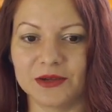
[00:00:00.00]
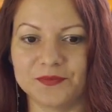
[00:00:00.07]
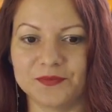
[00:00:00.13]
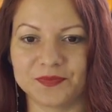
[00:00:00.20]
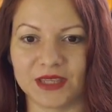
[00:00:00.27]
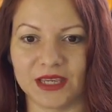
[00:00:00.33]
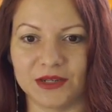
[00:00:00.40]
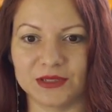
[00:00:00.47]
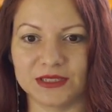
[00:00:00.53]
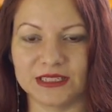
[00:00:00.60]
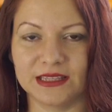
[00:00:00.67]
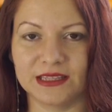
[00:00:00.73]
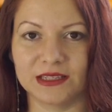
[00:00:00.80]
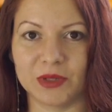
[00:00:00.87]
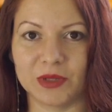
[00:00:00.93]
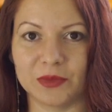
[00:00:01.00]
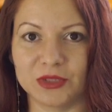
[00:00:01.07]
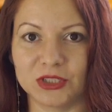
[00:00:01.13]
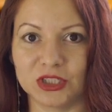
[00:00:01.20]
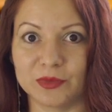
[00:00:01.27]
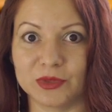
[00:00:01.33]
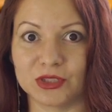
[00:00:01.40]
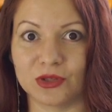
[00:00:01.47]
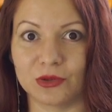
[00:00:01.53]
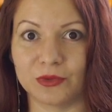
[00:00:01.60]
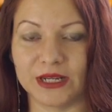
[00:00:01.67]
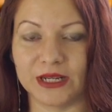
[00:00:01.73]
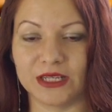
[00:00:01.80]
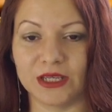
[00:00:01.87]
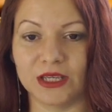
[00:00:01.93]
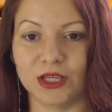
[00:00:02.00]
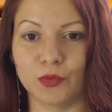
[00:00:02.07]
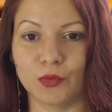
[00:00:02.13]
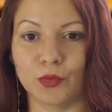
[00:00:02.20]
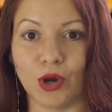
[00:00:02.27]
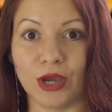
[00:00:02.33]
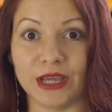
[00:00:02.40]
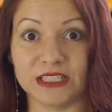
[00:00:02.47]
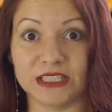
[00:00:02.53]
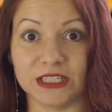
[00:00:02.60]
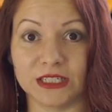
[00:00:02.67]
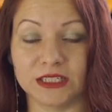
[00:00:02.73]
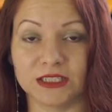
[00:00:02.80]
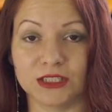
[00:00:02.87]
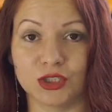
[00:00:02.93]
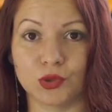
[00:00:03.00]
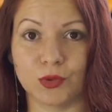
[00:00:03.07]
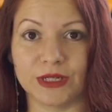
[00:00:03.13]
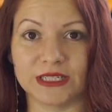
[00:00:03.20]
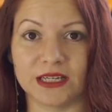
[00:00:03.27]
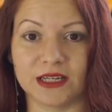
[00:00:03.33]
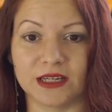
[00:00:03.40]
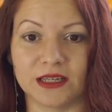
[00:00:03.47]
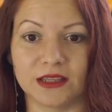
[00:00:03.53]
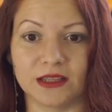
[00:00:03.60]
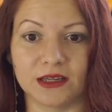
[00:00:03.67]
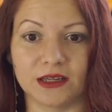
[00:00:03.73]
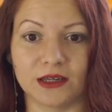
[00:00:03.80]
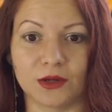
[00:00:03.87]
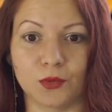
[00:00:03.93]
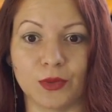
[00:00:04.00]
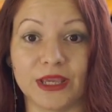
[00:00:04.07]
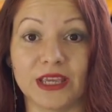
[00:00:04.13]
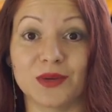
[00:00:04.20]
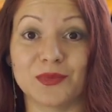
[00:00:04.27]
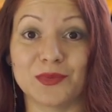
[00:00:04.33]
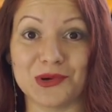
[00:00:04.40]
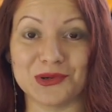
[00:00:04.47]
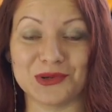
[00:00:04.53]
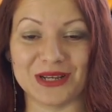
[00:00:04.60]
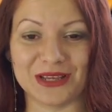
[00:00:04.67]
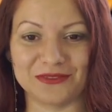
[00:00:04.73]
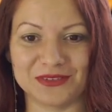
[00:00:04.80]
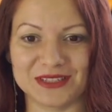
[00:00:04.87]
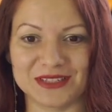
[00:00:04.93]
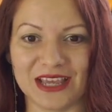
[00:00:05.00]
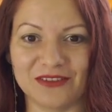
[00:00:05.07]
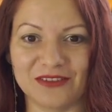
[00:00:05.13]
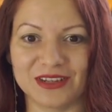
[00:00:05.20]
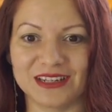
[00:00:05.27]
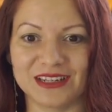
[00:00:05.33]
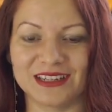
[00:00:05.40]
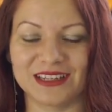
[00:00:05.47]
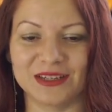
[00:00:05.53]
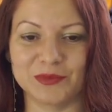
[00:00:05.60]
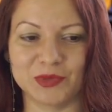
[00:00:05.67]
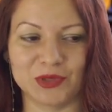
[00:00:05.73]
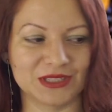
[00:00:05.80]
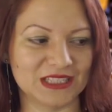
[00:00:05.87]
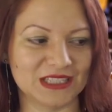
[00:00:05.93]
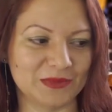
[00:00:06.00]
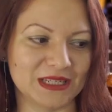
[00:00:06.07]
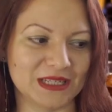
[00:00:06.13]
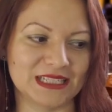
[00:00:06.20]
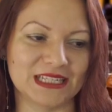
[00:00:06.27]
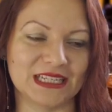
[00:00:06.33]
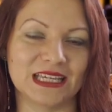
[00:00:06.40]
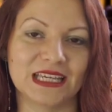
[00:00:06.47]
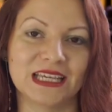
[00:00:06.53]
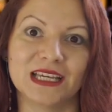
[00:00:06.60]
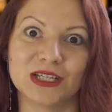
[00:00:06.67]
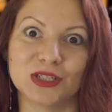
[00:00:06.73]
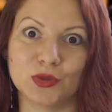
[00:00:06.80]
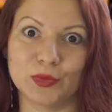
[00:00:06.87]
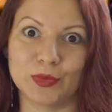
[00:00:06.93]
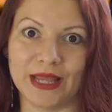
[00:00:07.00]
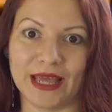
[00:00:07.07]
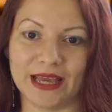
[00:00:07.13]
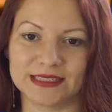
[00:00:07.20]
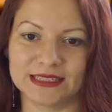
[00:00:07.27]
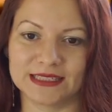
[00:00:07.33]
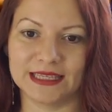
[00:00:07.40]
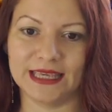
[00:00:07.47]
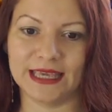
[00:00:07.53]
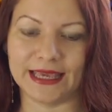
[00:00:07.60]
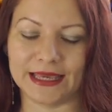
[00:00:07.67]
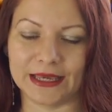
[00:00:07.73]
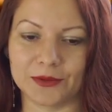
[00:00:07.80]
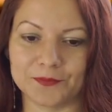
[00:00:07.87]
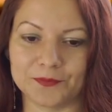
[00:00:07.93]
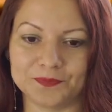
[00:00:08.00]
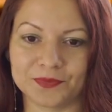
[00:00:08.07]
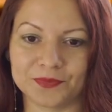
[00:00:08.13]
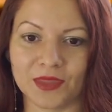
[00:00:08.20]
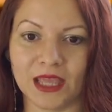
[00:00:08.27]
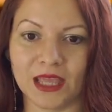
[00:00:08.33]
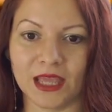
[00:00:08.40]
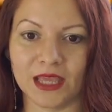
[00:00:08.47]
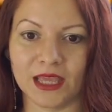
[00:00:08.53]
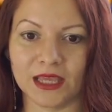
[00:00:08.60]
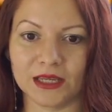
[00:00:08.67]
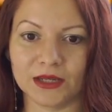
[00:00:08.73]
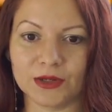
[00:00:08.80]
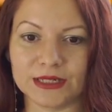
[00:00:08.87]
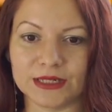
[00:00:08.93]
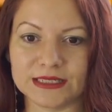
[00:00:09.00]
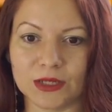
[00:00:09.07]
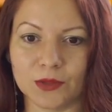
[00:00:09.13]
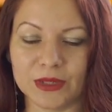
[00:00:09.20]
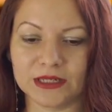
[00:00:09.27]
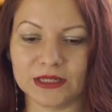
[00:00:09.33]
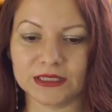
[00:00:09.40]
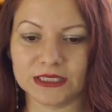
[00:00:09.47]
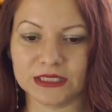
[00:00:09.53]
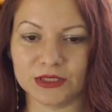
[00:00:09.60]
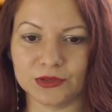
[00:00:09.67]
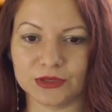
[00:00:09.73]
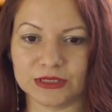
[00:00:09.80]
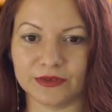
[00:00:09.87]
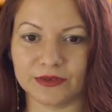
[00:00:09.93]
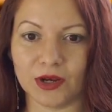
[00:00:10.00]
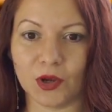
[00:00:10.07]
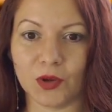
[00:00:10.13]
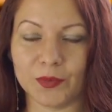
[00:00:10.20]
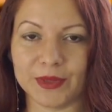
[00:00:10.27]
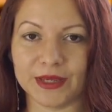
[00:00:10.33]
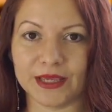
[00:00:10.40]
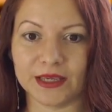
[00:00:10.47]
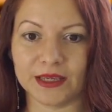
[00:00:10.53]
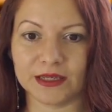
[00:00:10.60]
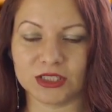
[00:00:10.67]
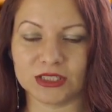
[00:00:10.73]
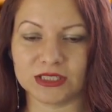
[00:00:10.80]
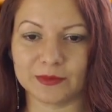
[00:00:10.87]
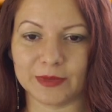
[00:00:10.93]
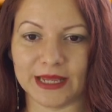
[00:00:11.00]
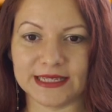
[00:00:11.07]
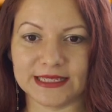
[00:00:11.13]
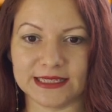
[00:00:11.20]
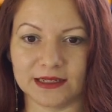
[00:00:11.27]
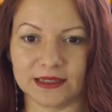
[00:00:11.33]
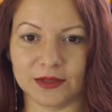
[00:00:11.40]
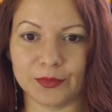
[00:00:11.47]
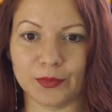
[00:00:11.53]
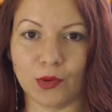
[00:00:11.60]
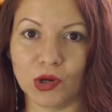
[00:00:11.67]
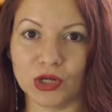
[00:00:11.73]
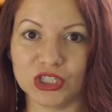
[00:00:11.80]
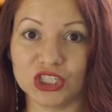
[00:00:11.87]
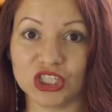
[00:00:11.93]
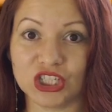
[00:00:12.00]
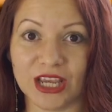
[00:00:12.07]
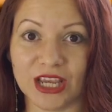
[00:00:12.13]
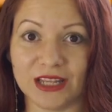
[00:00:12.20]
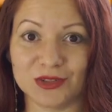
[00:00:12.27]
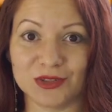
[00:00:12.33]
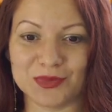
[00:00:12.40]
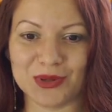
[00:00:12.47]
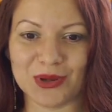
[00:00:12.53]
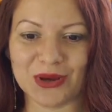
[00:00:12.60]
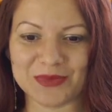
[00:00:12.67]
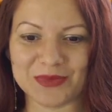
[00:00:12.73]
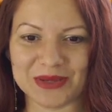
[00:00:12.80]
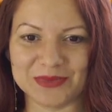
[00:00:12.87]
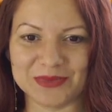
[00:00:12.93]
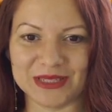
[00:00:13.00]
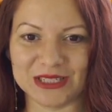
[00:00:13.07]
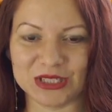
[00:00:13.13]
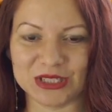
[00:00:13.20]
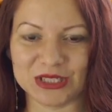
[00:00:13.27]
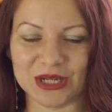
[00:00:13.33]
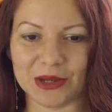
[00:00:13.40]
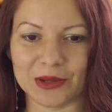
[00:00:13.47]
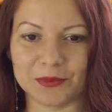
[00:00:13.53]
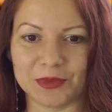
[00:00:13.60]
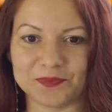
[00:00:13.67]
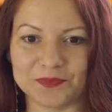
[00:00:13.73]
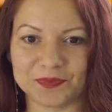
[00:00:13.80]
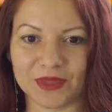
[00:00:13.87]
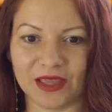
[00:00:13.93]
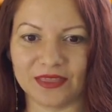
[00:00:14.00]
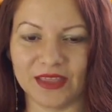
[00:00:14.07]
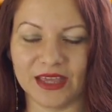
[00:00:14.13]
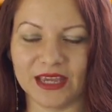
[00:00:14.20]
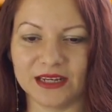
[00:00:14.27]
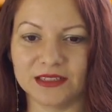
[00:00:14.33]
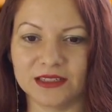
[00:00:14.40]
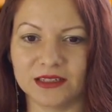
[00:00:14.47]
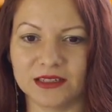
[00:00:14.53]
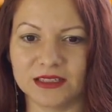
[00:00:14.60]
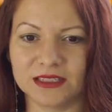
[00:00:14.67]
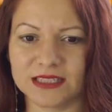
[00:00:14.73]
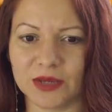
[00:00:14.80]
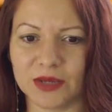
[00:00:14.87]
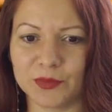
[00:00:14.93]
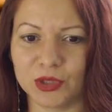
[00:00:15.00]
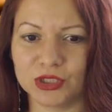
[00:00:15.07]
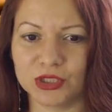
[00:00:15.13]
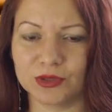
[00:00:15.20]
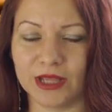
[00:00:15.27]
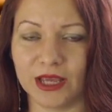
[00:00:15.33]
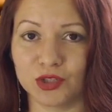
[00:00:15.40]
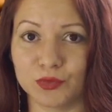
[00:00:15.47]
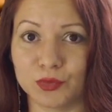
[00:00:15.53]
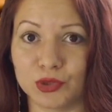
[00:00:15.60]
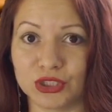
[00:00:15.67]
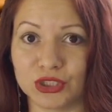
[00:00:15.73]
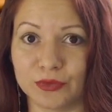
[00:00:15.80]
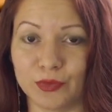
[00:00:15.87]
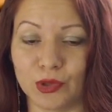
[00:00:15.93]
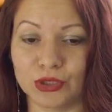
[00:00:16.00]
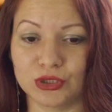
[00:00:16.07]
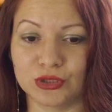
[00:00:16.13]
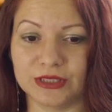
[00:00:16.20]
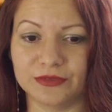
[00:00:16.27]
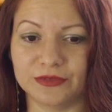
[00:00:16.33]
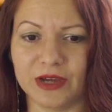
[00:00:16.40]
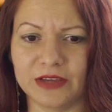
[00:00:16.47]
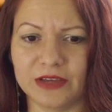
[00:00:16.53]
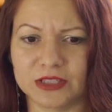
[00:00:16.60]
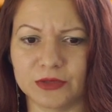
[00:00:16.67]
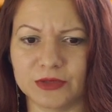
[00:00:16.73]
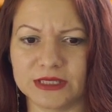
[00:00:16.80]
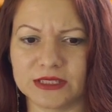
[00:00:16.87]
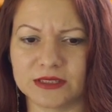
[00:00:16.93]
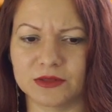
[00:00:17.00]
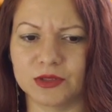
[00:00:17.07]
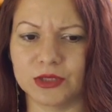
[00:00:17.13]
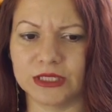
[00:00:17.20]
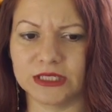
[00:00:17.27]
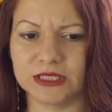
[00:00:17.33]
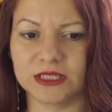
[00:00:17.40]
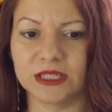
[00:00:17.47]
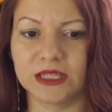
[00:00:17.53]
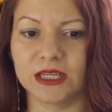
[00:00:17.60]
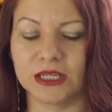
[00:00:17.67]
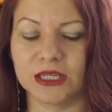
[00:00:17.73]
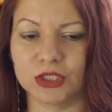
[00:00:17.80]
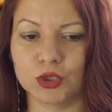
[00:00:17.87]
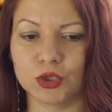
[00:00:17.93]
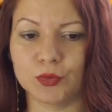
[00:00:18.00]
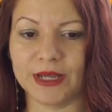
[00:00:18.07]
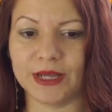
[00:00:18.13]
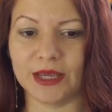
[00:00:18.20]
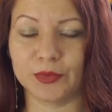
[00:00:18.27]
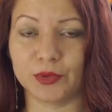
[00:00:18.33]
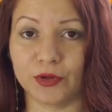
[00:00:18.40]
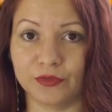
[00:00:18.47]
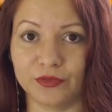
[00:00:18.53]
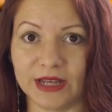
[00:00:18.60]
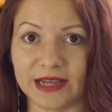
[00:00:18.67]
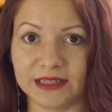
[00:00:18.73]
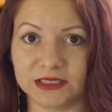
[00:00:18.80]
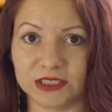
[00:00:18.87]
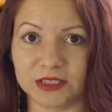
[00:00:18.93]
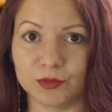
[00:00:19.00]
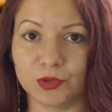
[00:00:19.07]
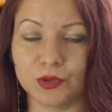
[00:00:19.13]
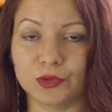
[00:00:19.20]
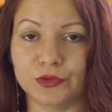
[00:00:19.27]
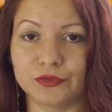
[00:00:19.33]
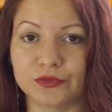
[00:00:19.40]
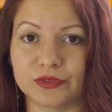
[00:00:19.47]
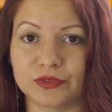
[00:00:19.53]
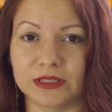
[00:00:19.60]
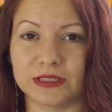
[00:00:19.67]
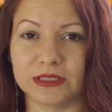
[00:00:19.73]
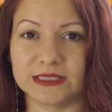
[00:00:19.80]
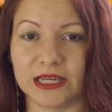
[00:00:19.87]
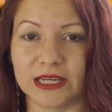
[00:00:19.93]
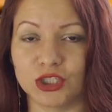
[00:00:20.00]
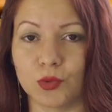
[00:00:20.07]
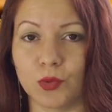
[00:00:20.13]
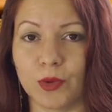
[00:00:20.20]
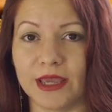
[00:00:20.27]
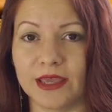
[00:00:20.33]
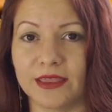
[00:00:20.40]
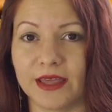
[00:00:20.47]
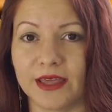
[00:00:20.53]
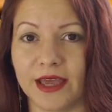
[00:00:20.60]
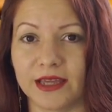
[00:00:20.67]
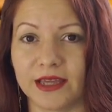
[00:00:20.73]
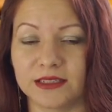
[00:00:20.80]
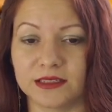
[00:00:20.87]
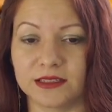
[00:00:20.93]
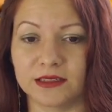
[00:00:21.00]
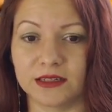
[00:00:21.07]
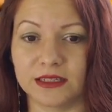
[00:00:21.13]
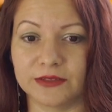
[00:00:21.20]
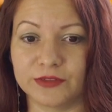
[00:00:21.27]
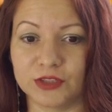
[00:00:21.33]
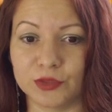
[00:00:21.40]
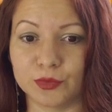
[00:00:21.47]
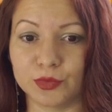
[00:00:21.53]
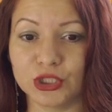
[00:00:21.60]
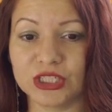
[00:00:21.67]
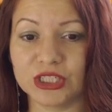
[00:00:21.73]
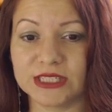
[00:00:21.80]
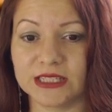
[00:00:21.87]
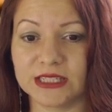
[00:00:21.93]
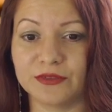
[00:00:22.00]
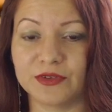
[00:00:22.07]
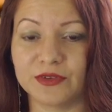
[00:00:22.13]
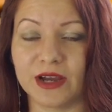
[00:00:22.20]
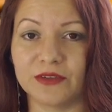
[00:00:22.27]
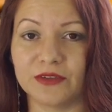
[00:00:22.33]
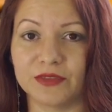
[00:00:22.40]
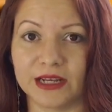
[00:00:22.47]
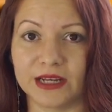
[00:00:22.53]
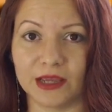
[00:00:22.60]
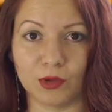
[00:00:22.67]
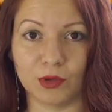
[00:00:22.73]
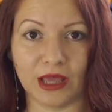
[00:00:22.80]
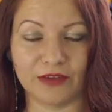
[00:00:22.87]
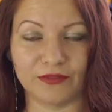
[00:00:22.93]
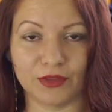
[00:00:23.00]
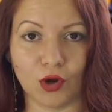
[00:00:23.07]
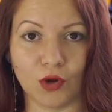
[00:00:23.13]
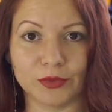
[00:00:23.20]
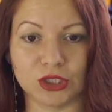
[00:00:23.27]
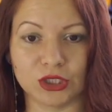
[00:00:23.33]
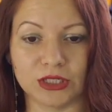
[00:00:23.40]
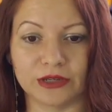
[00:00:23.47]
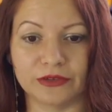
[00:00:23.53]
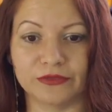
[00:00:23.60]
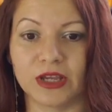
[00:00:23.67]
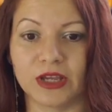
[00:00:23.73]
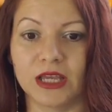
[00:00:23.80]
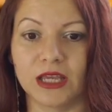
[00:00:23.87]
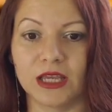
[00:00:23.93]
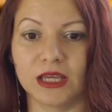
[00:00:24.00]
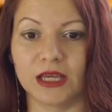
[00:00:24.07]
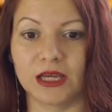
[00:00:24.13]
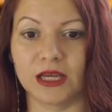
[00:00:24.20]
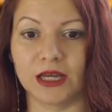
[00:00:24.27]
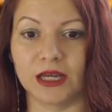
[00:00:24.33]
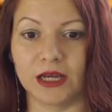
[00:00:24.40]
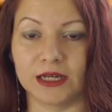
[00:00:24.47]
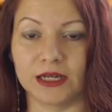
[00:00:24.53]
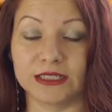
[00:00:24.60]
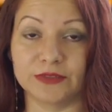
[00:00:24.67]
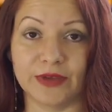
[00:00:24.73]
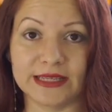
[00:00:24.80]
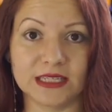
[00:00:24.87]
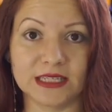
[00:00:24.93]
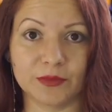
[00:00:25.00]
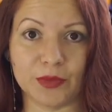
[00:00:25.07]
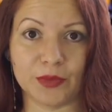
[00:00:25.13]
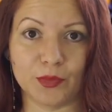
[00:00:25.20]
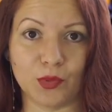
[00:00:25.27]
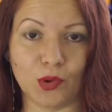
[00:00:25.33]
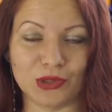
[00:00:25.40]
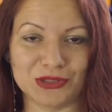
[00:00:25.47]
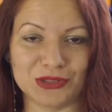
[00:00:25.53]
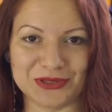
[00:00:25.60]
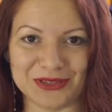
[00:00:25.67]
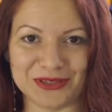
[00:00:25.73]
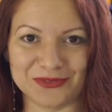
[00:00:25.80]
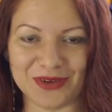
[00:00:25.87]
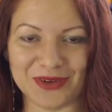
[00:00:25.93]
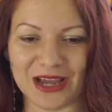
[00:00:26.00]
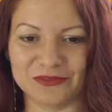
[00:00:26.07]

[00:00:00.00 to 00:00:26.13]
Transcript: Can you see that my bishop is already pointed toward the weak pawn on f7 in proximity to black's king? Good, so we continue developing. She's placing a pawn chain to block my bishop, and then at some point she would like to push the pawn to d5, so it's good to play a prophylactic move in such a way that if she pushes d5, then I will have the option of advancing my pawn to e5.